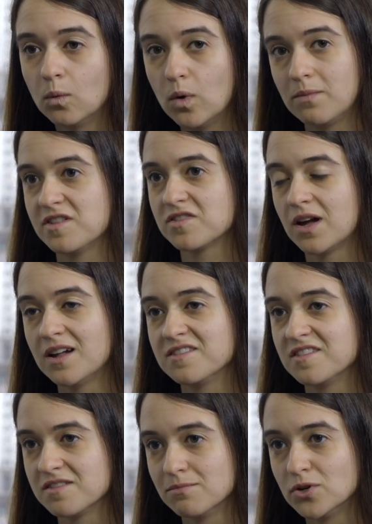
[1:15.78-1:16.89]
what we saw as
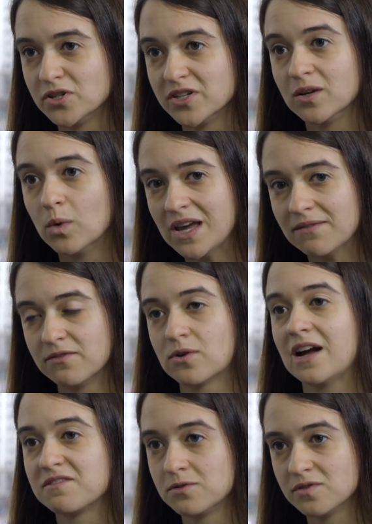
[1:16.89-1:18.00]
this emerging wave of
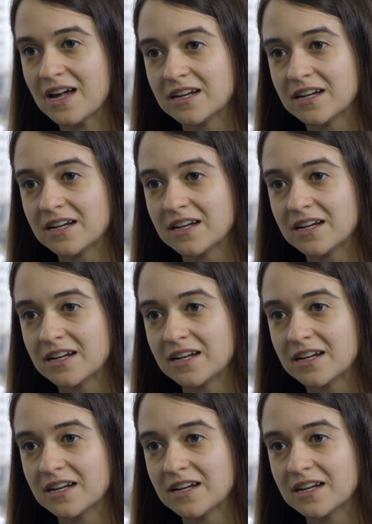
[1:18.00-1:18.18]
grassroots